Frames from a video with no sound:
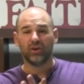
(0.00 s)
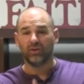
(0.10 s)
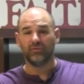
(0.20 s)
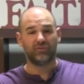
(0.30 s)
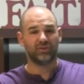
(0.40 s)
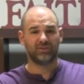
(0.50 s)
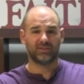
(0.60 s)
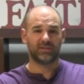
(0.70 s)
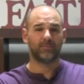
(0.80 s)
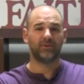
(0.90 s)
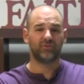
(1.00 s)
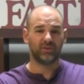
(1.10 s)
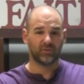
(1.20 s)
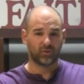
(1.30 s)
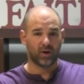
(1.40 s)
You've just accepted
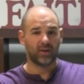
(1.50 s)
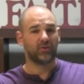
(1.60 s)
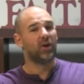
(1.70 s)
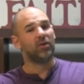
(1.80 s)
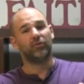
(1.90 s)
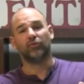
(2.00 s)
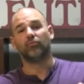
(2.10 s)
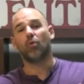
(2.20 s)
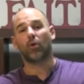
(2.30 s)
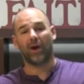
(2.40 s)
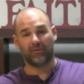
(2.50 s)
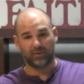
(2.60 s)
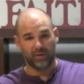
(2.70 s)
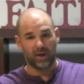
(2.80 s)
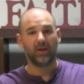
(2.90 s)
Jesus Christ. There's more after
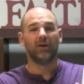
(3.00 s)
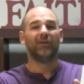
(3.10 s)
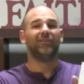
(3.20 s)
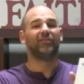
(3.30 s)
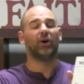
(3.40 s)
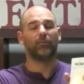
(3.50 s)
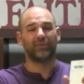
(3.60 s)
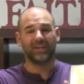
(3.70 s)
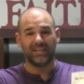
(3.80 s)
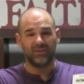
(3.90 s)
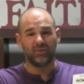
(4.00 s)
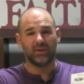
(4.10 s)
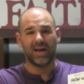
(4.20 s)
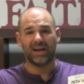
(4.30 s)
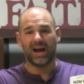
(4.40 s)
that. This helps to lead you in
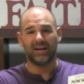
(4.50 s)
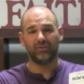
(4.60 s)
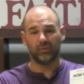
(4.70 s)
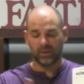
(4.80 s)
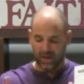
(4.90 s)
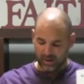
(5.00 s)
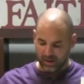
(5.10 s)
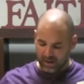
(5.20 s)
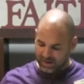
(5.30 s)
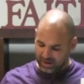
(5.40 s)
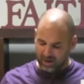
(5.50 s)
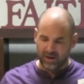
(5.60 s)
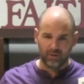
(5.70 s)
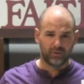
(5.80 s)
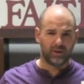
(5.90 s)
that, guide you in that.
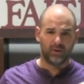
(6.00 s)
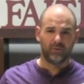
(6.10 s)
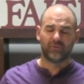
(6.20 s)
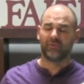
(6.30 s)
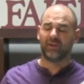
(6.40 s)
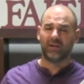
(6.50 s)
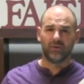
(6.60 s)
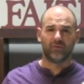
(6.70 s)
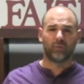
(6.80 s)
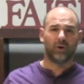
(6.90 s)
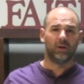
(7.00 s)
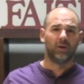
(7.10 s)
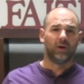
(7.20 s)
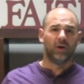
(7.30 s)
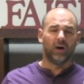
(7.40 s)
Here, here's, here's what
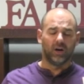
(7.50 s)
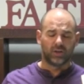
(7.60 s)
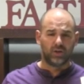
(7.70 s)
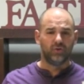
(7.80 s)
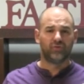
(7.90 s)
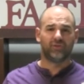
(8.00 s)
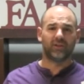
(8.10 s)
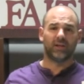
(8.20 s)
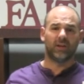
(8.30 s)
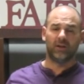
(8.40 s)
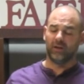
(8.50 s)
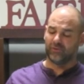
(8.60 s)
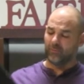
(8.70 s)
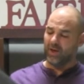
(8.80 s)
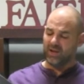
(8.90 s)
a huge thing that it
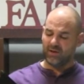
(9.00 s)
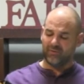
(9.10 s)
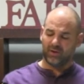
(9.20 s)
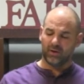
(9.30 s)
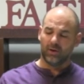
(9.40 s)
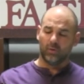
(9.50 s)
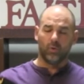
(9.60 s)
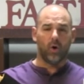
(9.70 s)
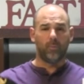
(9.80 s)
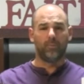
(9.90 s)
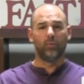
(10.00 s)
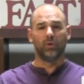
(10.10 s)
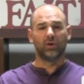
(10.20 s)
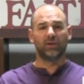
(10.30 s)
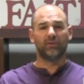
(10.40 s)
does. Many of you will, will
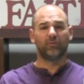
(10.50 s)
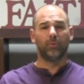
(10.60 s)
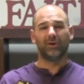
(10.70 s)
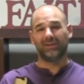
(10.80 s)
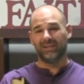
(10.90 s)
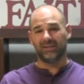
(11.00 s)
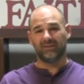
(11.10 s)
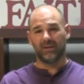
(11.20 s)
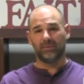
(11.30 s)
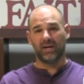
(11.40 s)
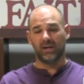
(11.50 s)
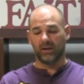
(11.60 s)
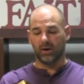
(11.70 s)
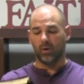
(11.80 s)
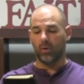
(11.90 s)
look at this book and get intimidated
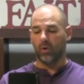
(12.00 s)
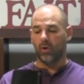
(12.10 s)
and go,